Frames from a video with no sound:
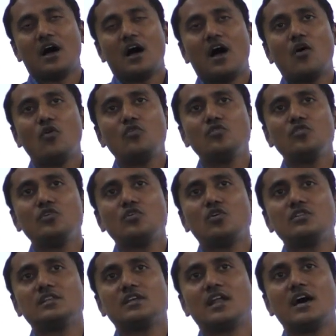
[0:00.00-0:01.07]
How do you
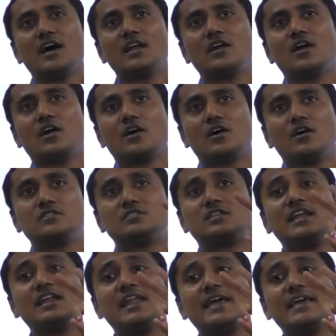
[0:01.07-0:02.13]
know there are
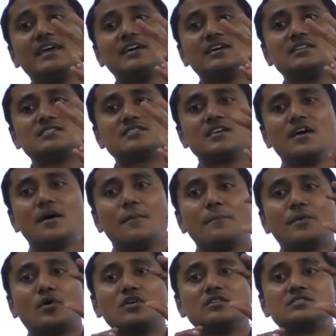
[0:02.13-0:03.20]
3 layers?
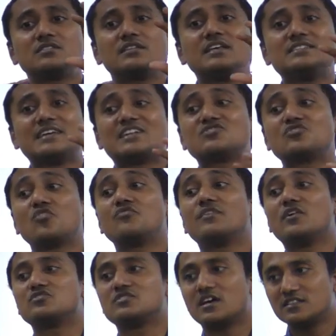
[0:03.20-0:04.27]
Because 3 sets of
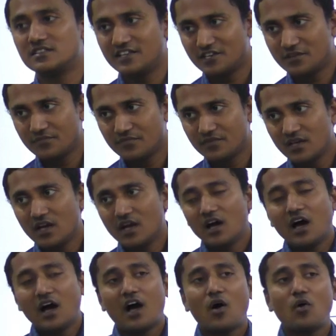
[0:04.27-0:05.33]
waves are there.
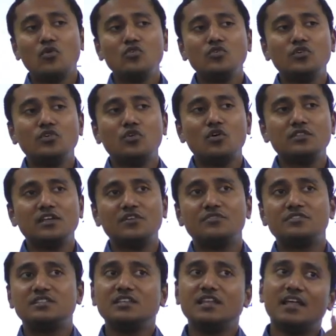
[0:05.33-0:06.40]
How do you know that
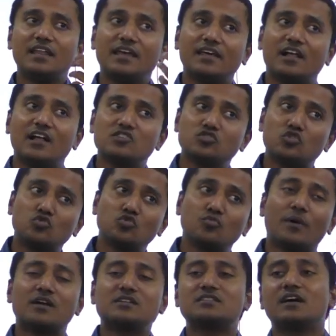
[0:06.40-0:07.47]
within a layer also 2
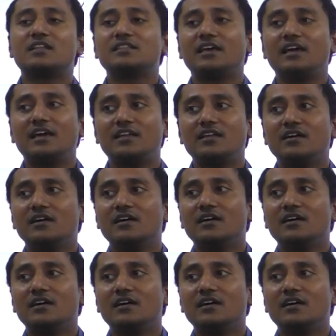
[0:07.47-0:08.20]
parts are there?